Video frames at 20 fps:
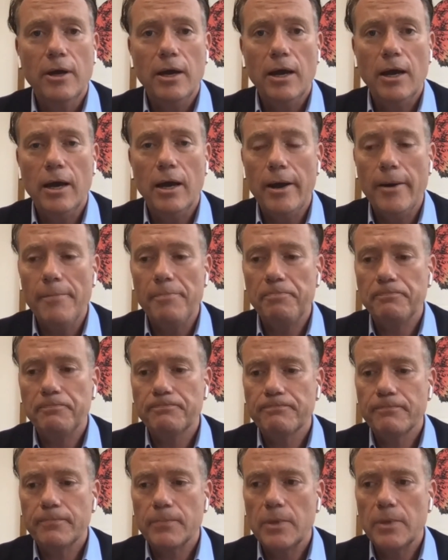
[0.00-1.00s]

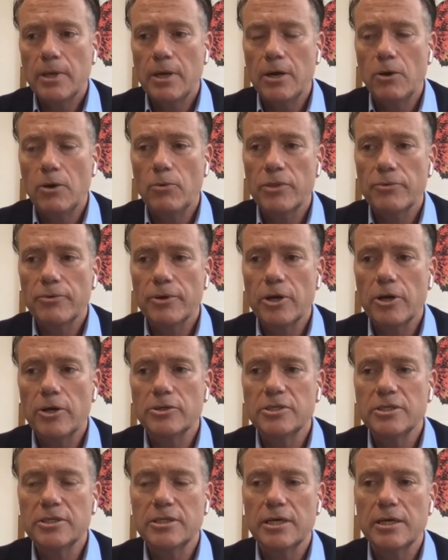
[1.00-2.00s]
With
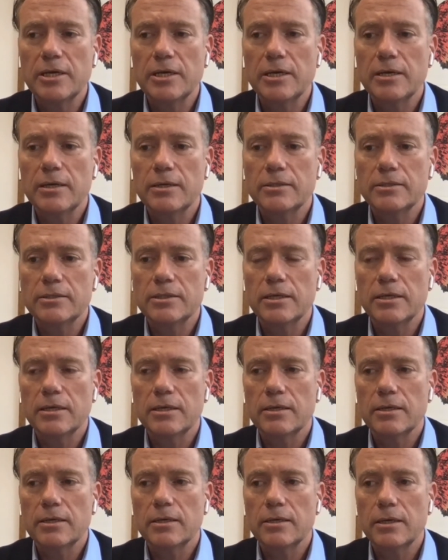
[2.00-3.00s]
regards to